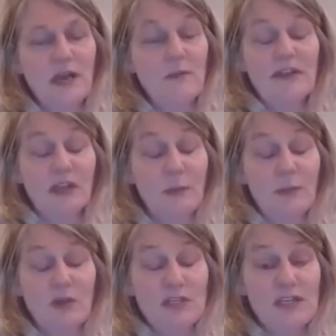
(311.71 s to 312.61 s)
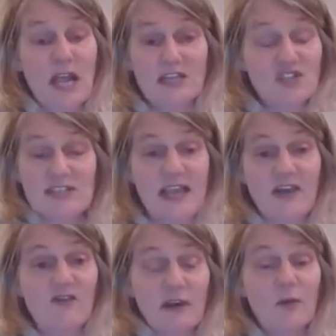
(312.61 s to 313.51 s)
I mean, the community aren't just
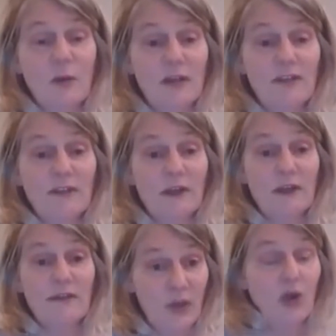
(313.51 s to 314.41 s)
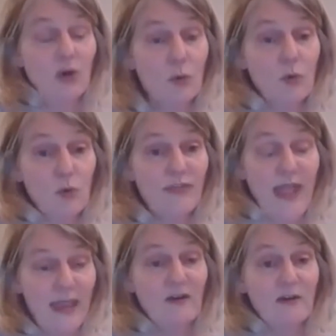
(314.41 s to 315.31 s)
angry with the local board,
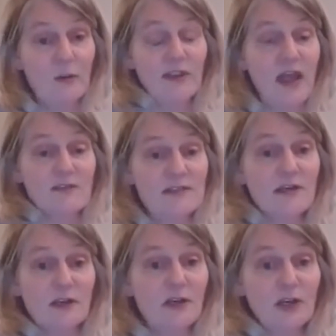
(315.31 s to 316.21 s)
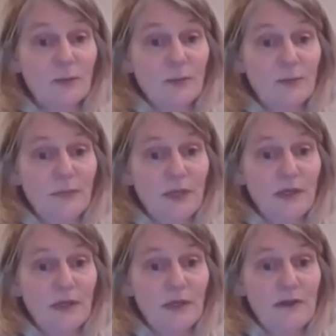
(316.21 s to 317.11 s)
they're angry with Councillor Coombe.
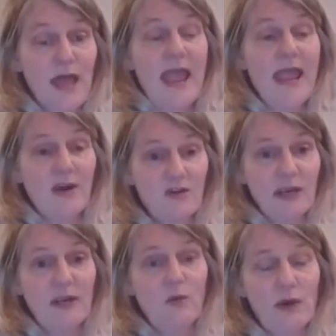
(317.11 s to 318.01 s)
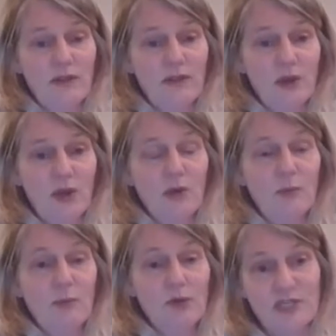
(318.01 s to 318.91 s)
They're angry with her
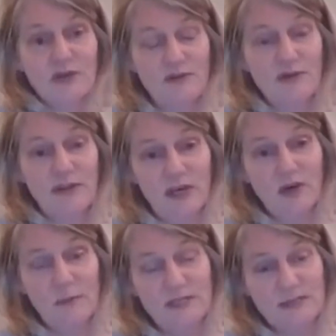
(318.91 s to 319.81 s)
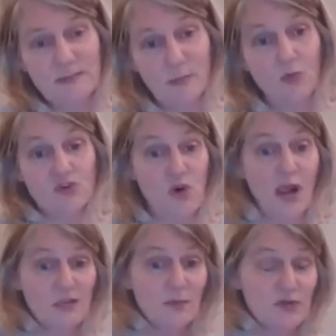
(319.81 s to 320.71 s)
pushing through the Erebus, or
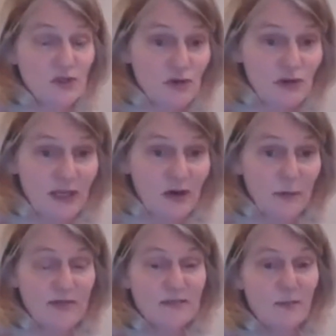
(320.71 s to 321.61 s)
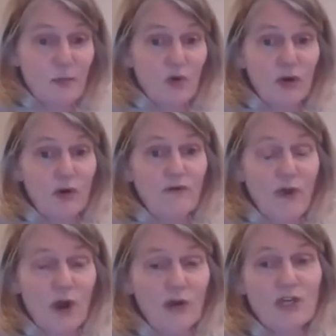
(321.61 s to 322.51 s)
trying to push through the Erebus Memorial
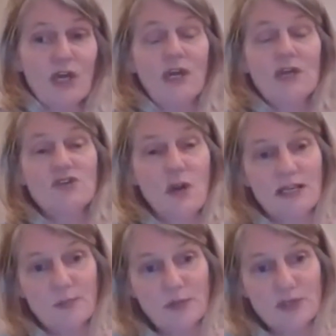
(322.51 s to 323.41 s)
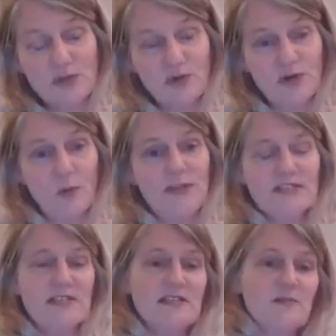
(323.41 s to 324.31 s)
vote, trying to push through the
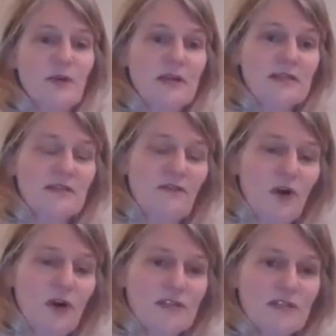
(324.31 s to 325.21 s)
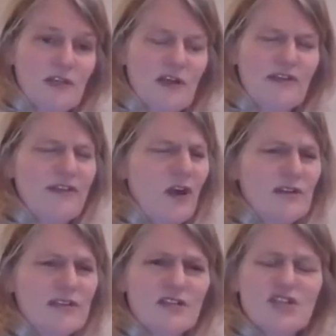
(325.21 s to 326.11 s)
Western Springs Forest. You know,
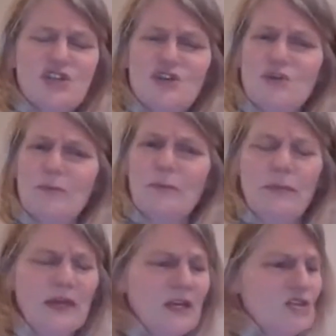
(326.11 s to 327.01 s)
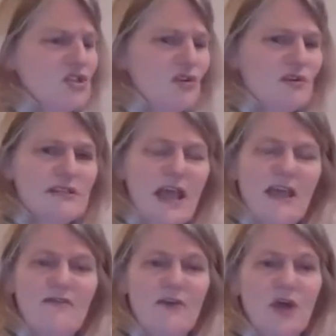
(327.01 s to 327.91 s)
those are two big issues that
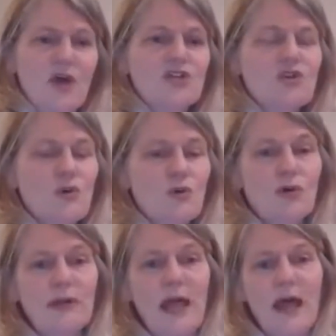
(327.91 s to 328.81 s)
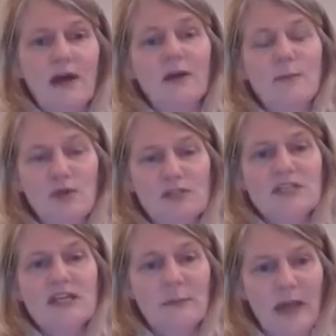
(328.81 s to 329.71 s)
have torn our
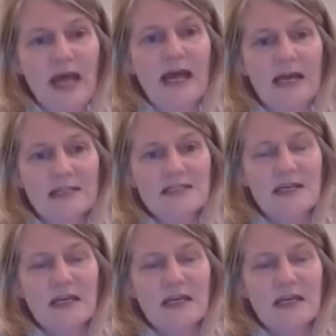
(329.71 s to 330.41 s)
community apart.